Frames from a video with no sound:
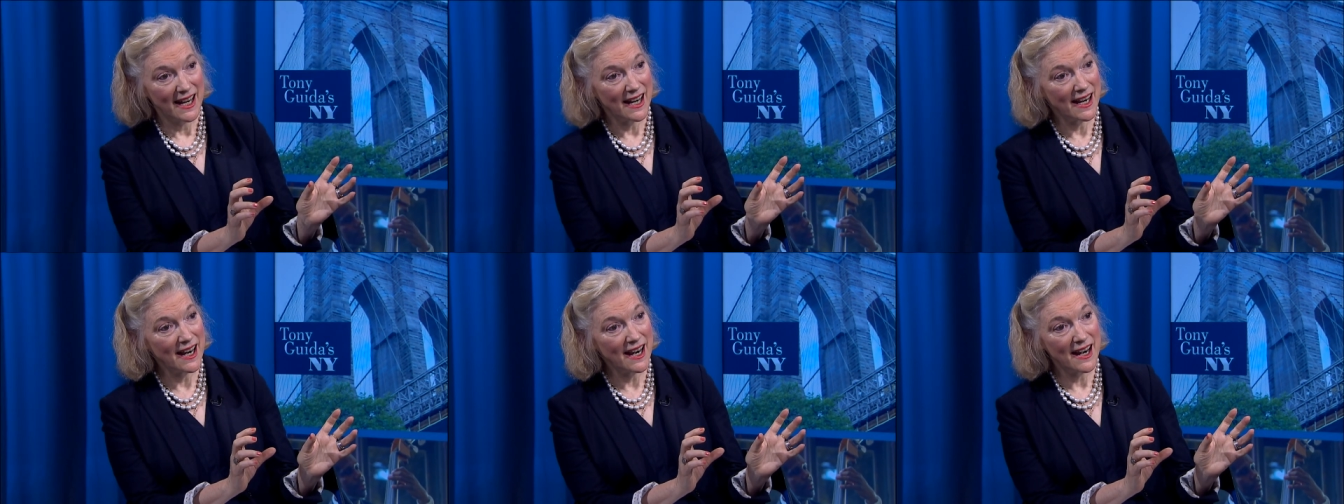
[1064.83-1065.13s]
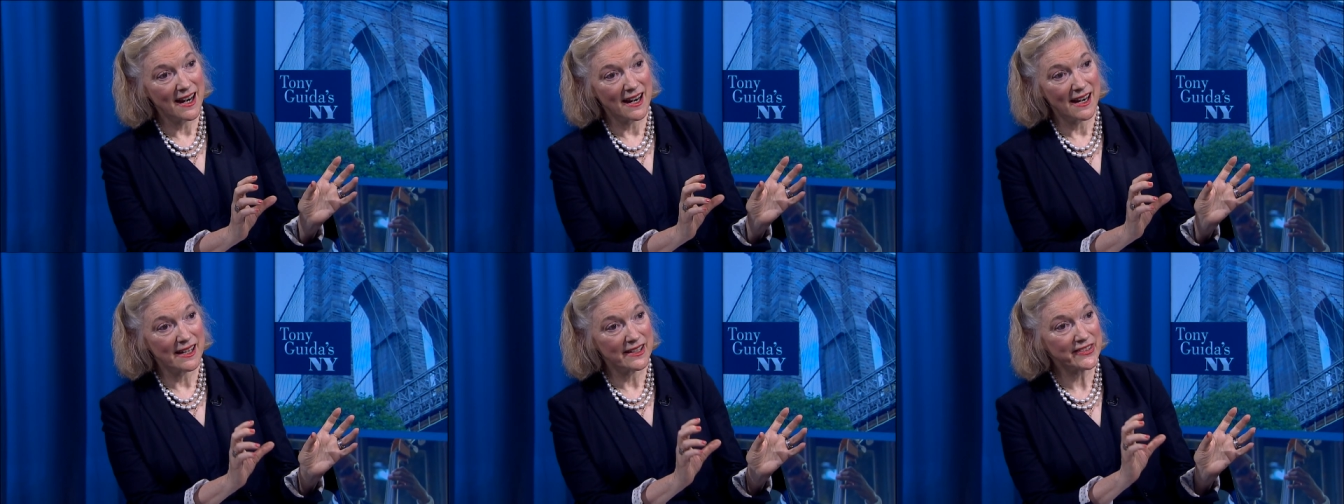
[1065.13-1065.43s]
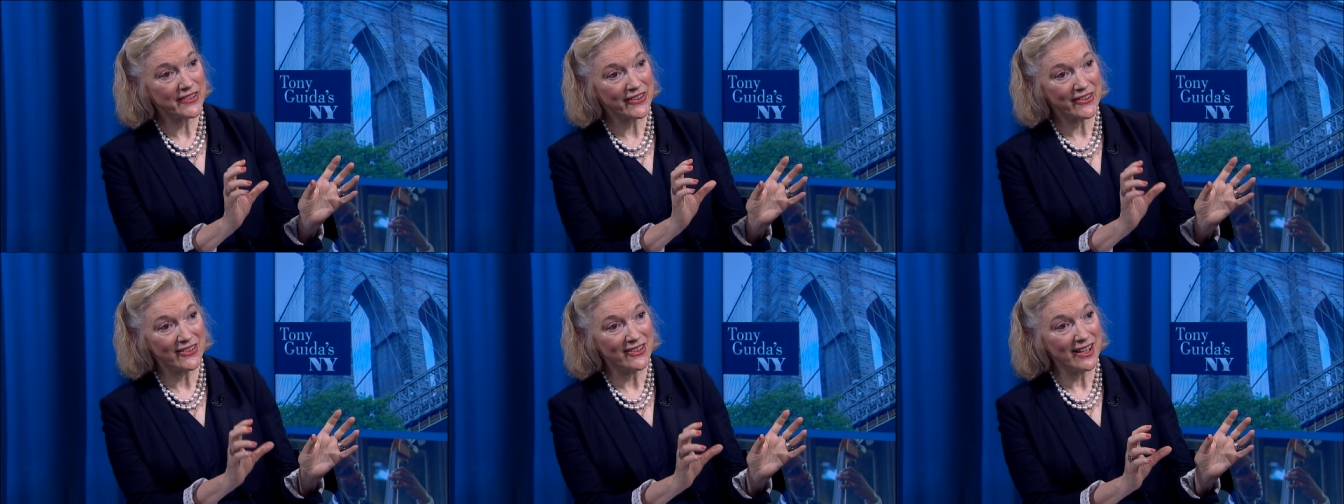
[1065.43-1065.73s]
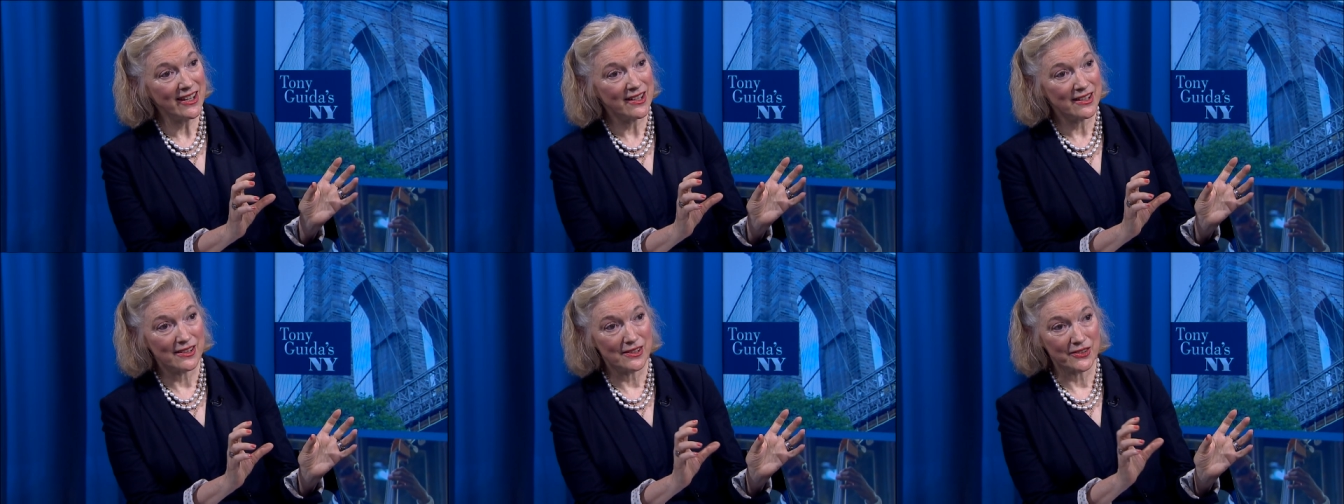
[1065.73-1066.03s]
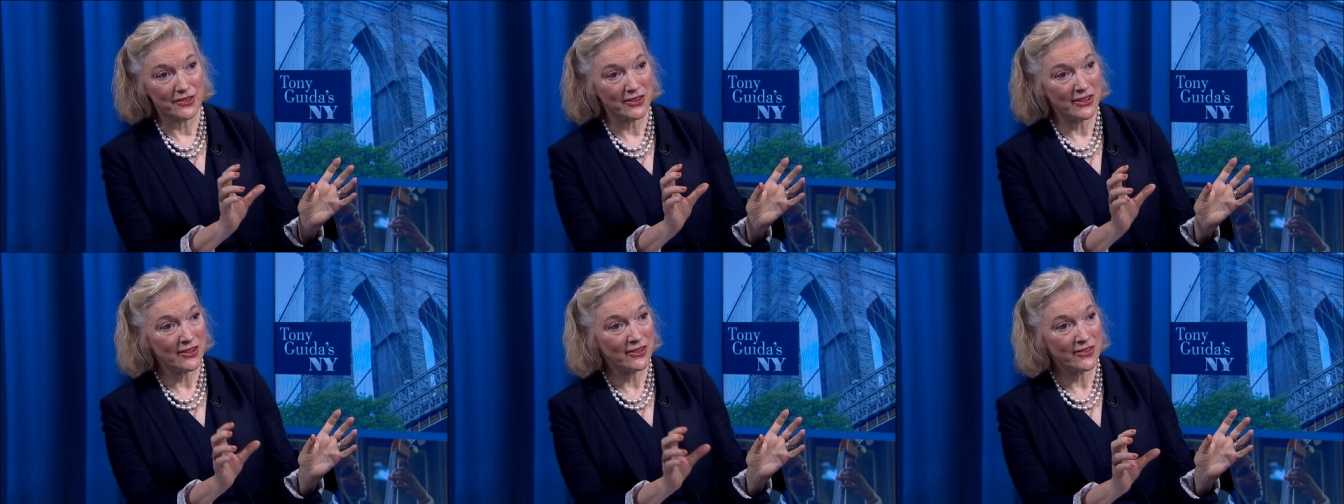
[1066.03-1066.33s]
are
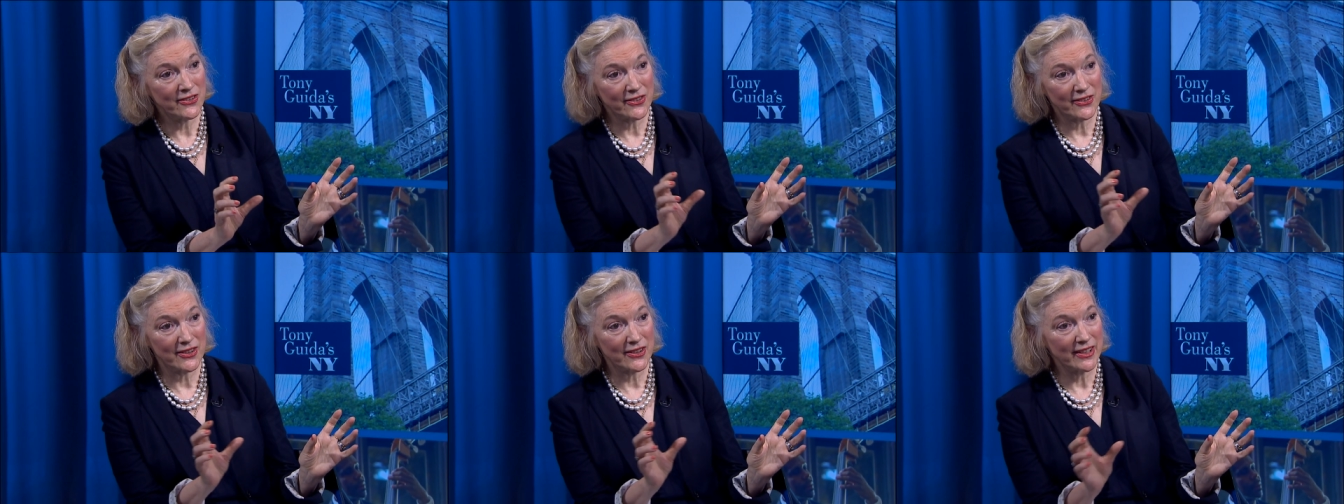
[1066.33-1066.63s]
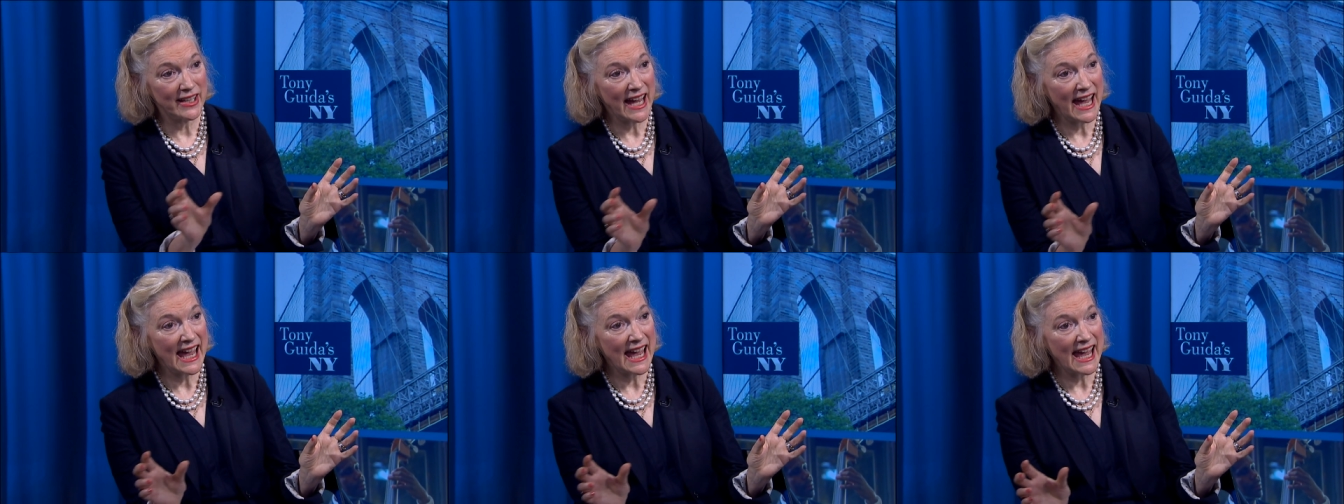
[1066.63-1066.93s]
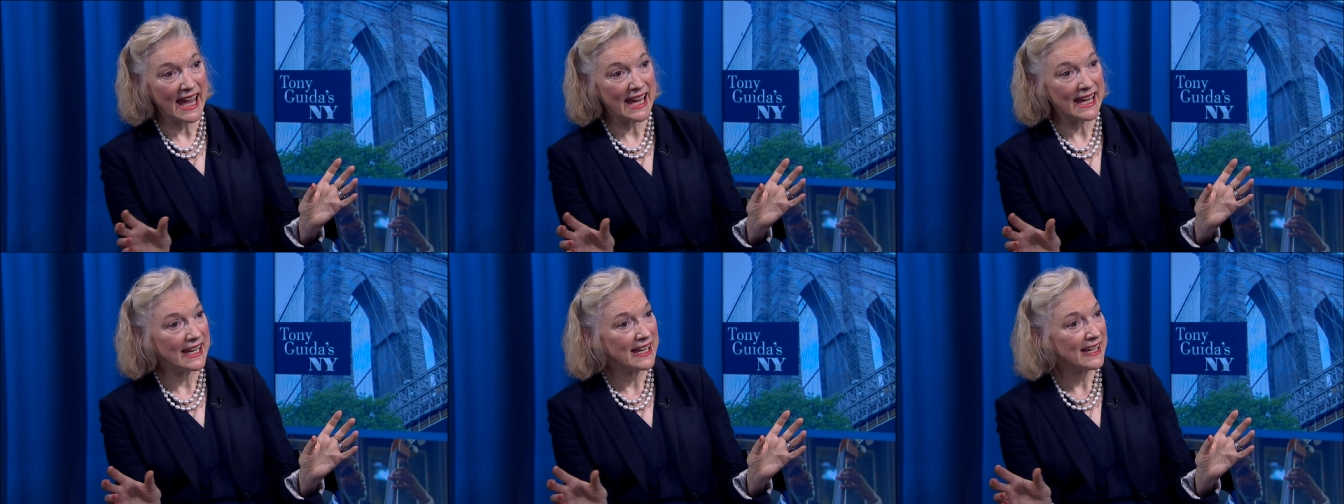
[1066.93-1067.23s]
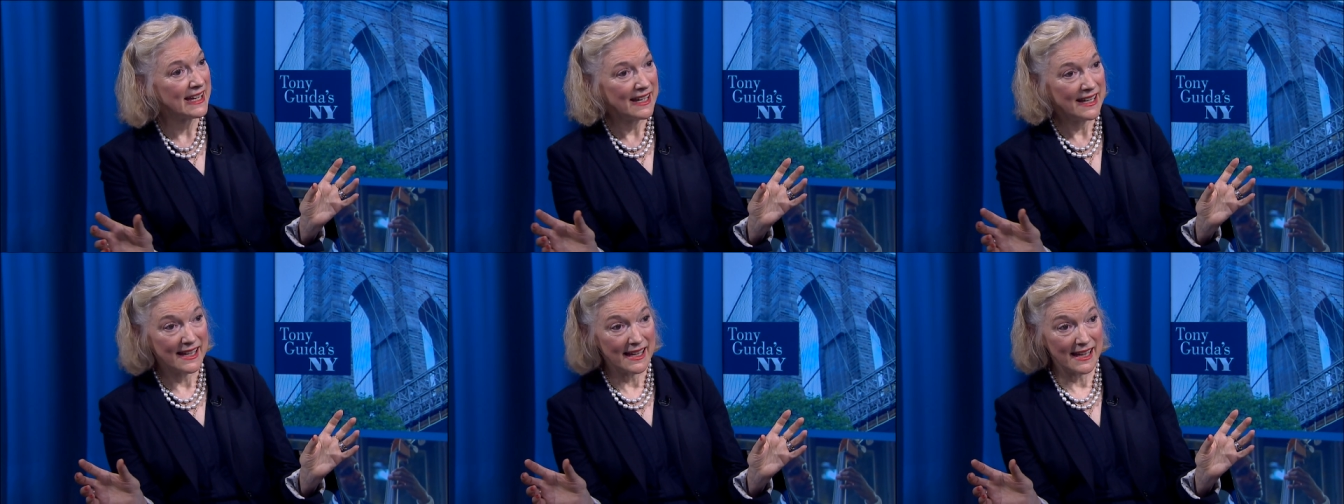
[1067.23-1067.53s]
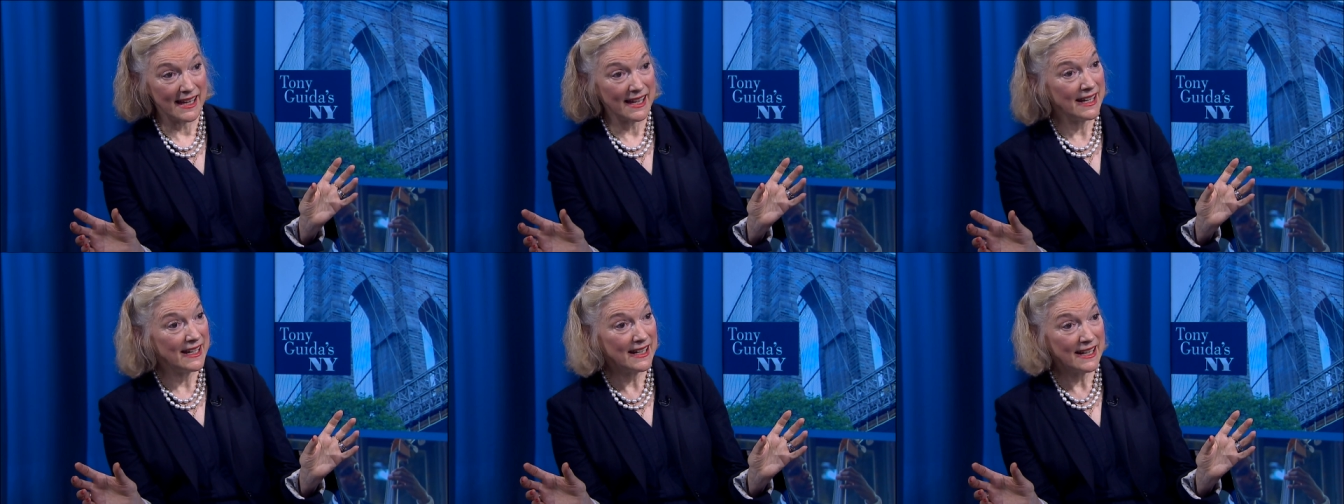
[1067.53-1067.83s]
still used today
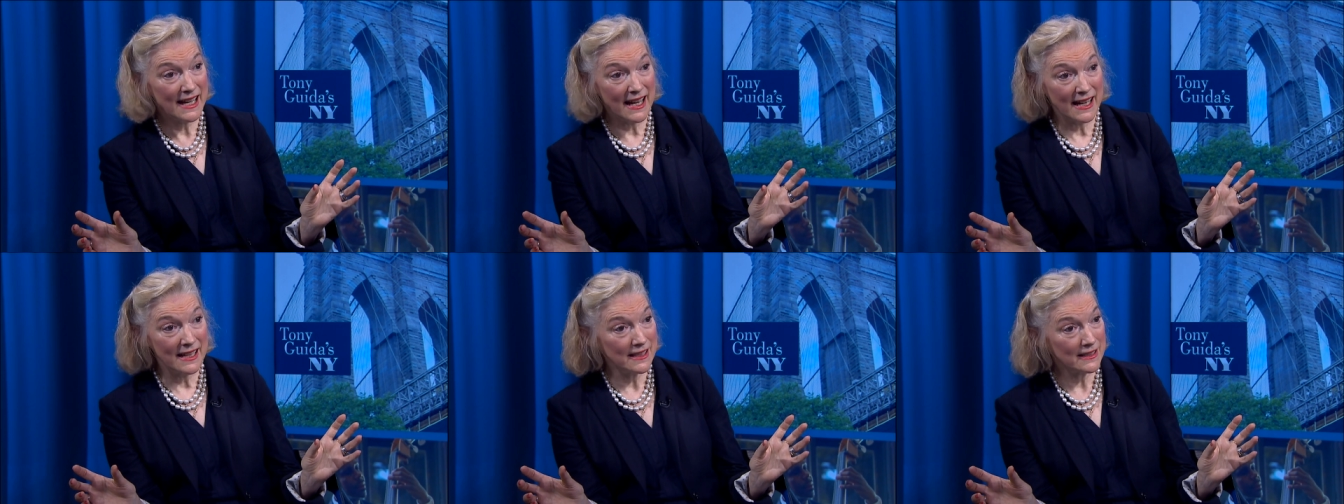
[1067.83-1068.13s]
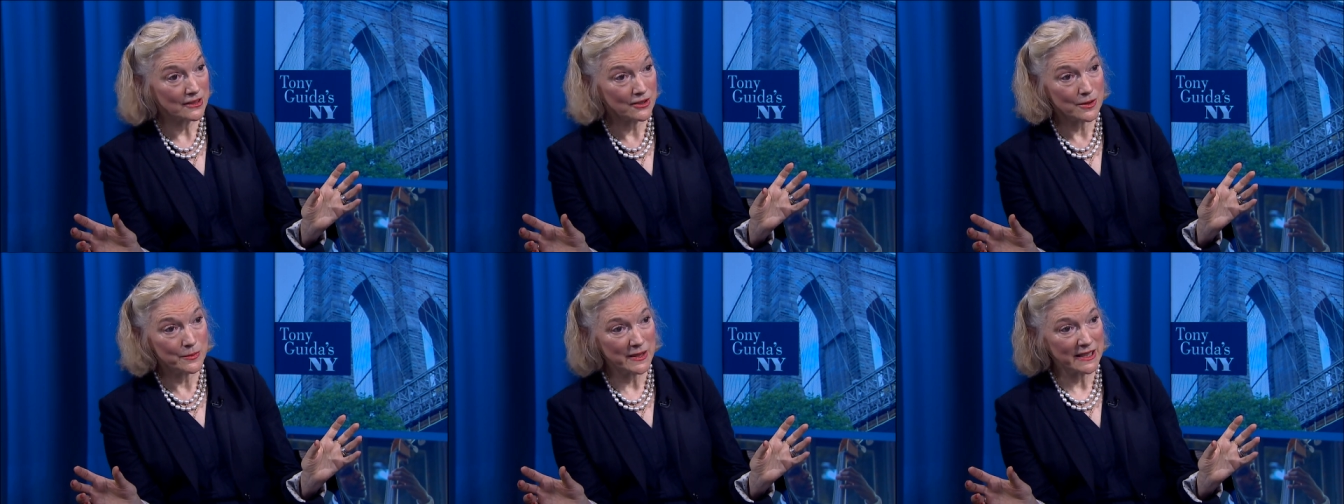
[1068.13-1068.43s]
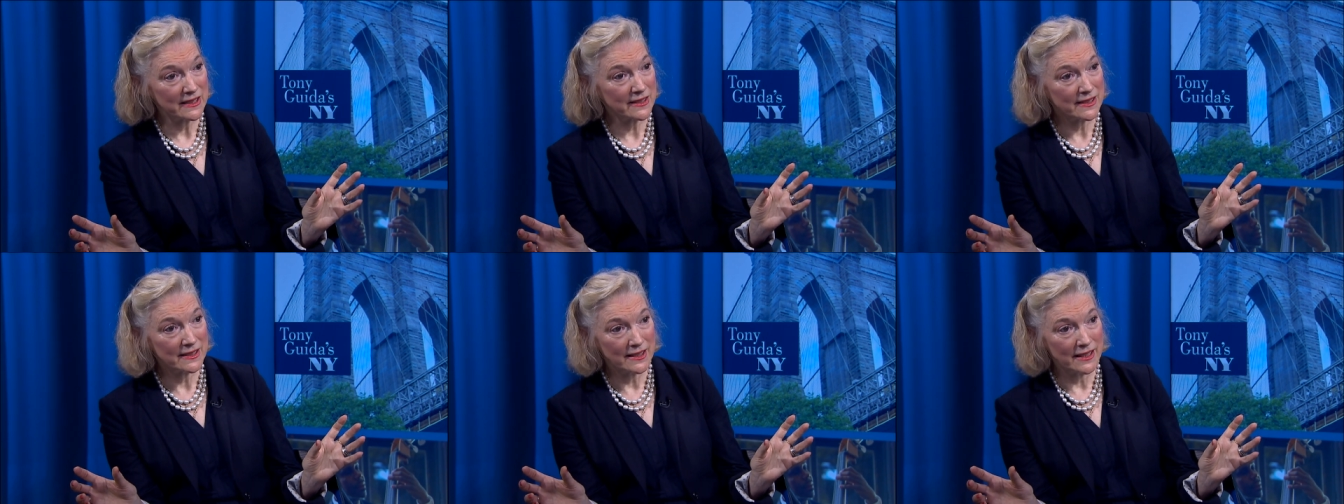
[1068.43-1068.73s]
in anatomical